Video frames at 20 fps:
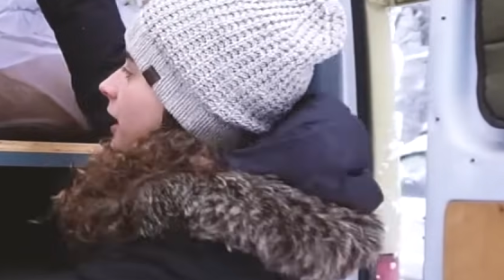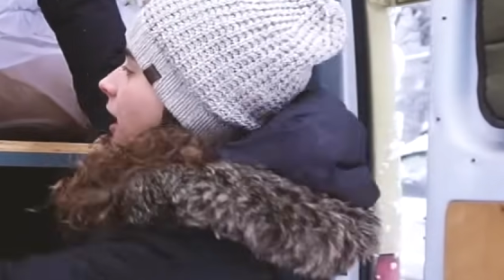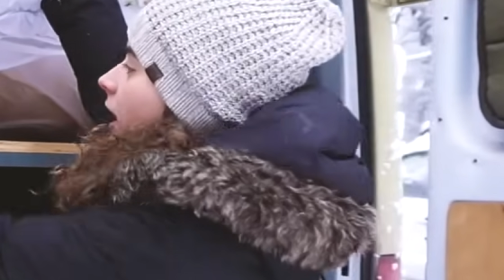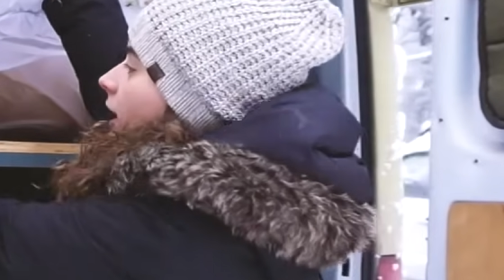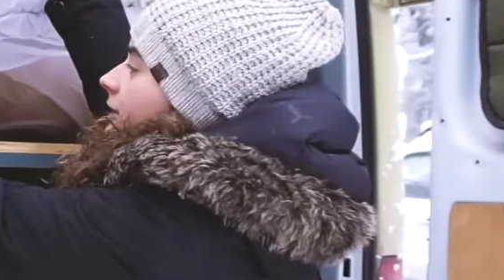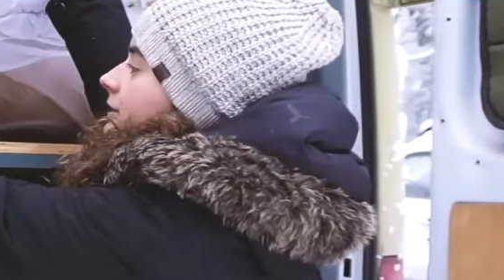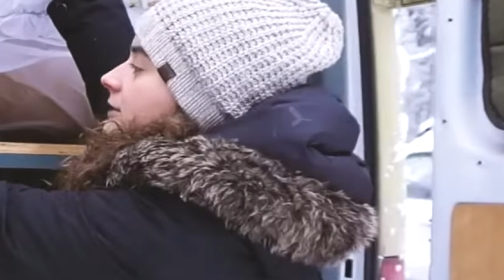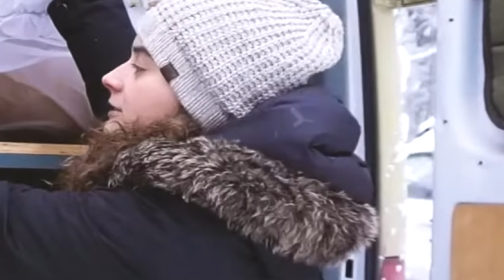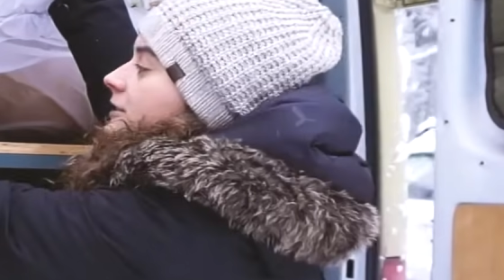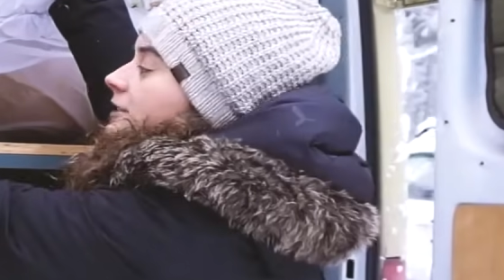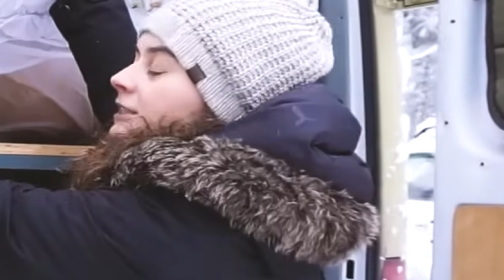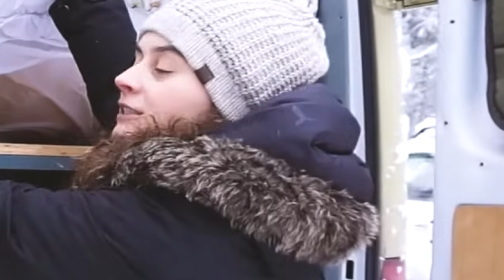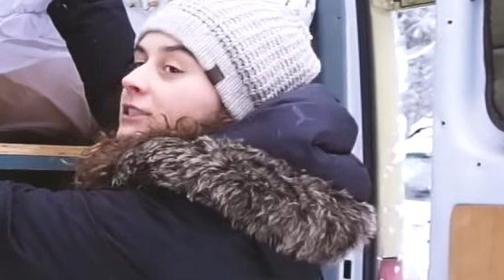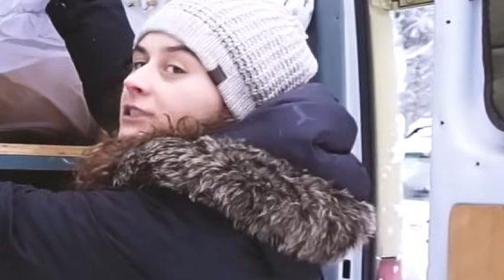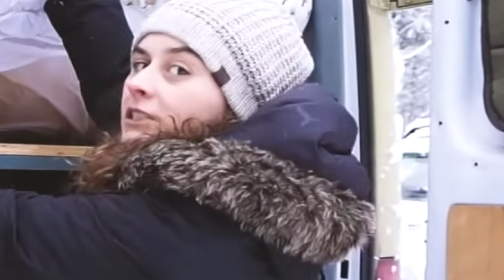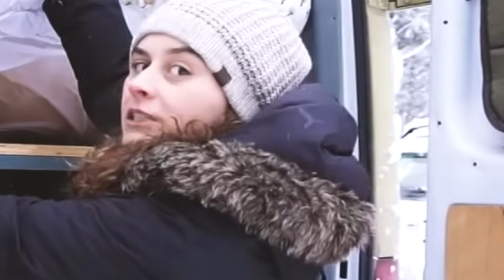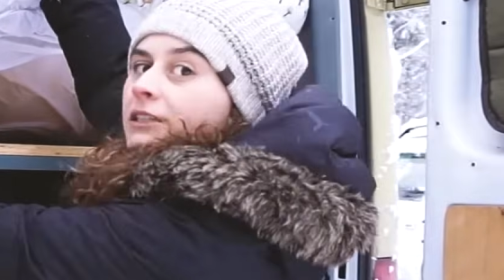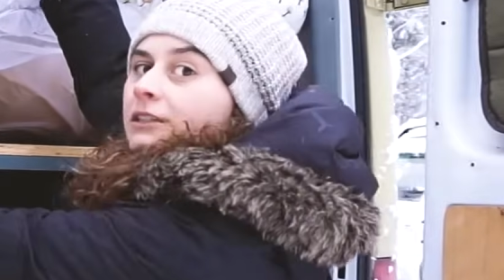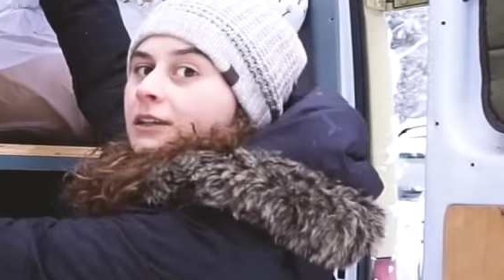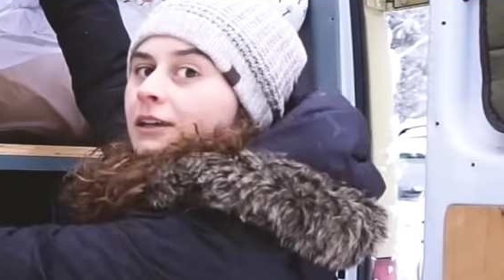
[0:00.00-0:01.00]

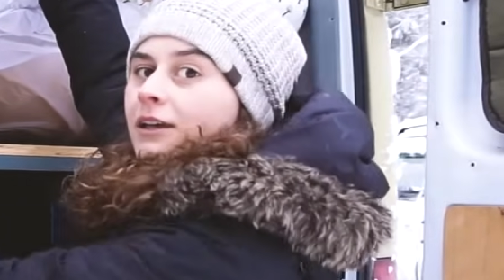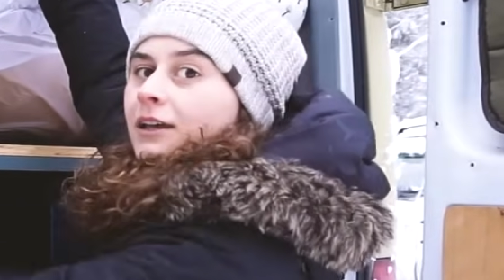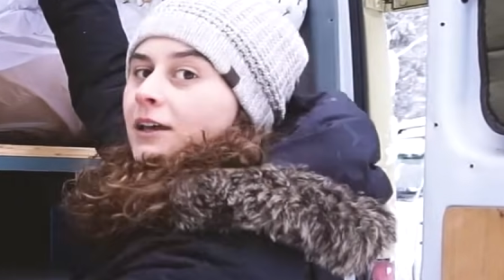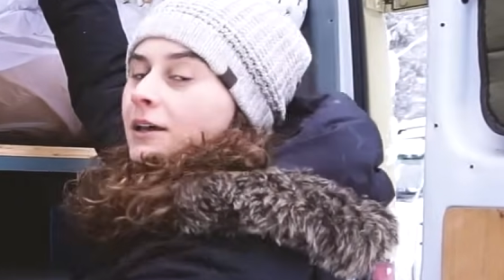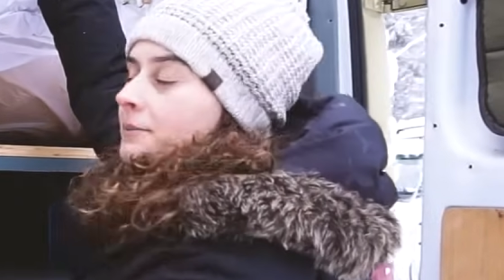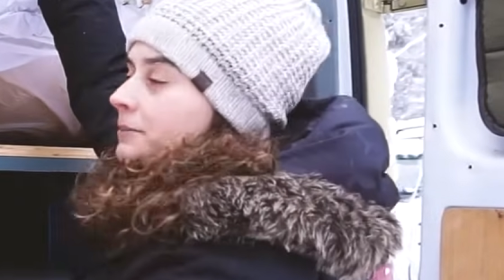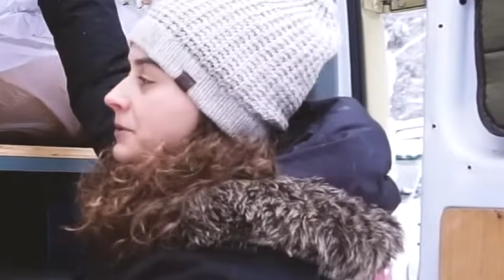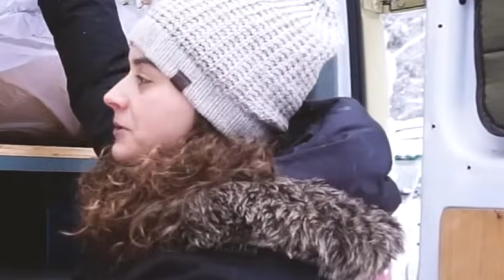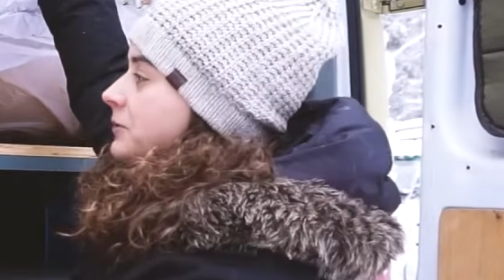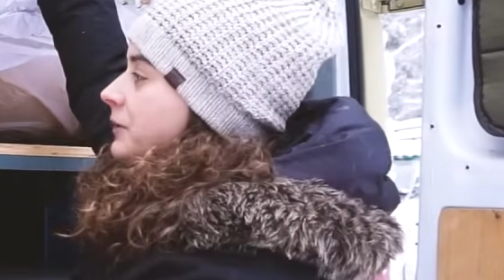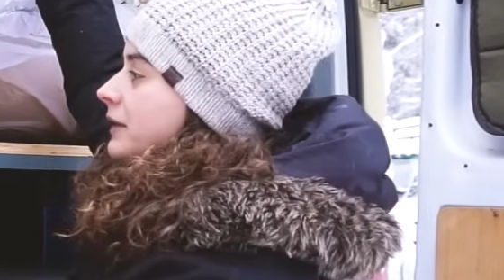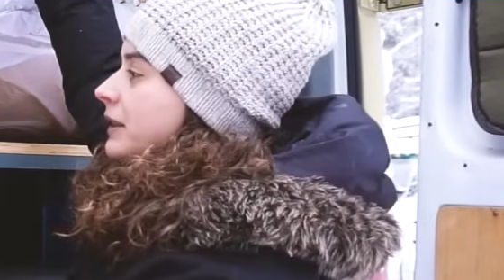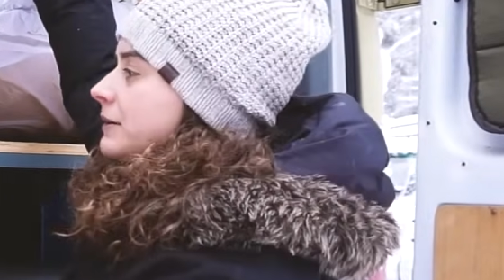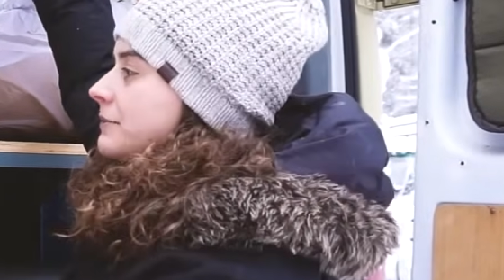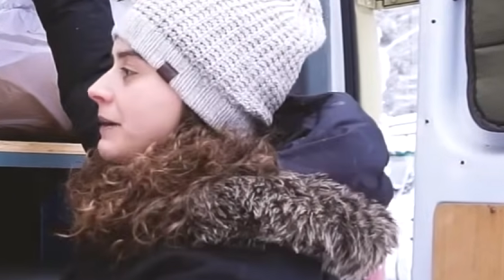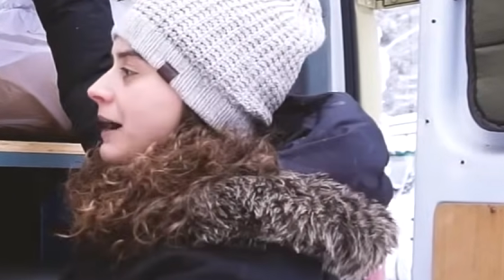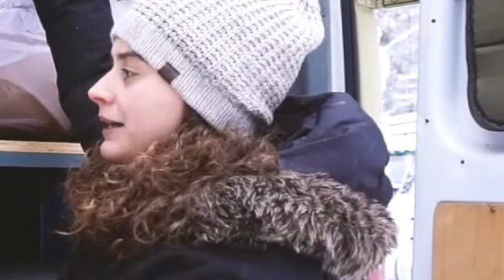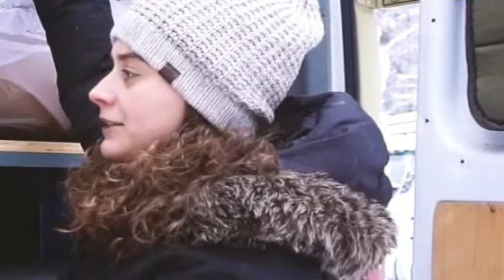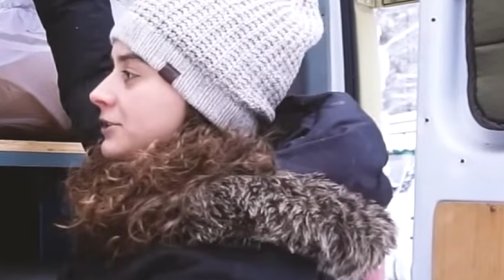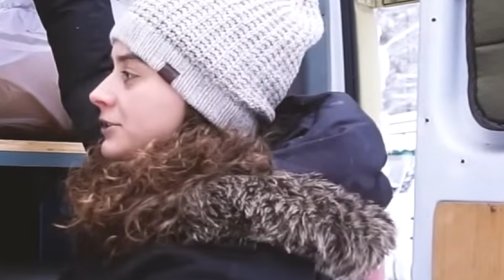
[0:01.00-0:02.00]
condensation between the
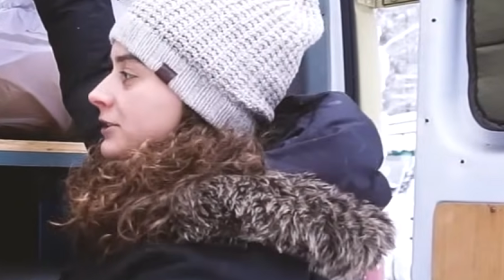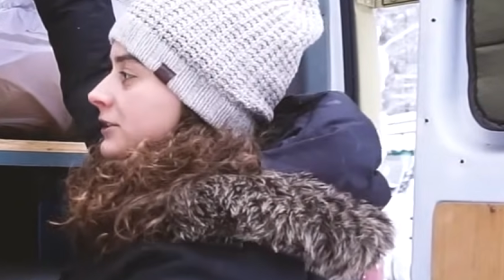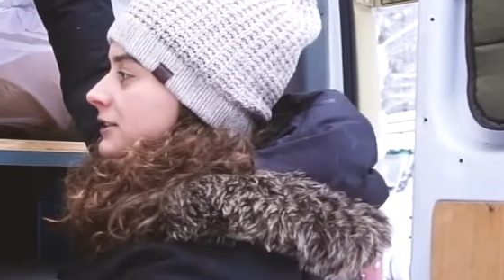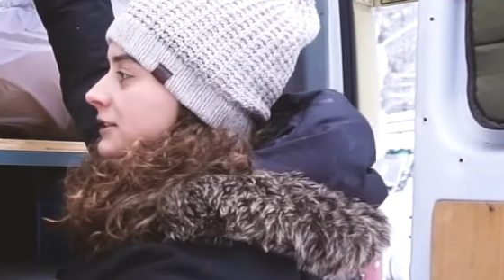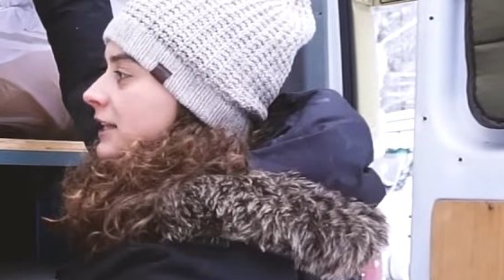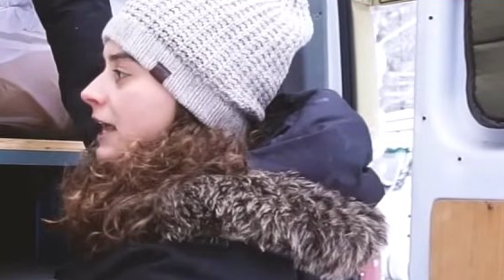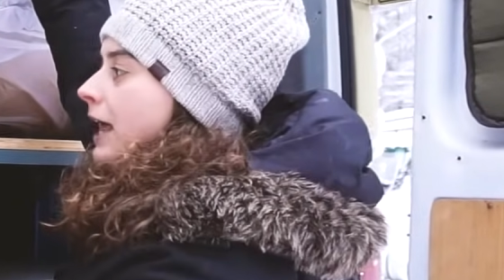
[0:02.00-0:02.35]
mattress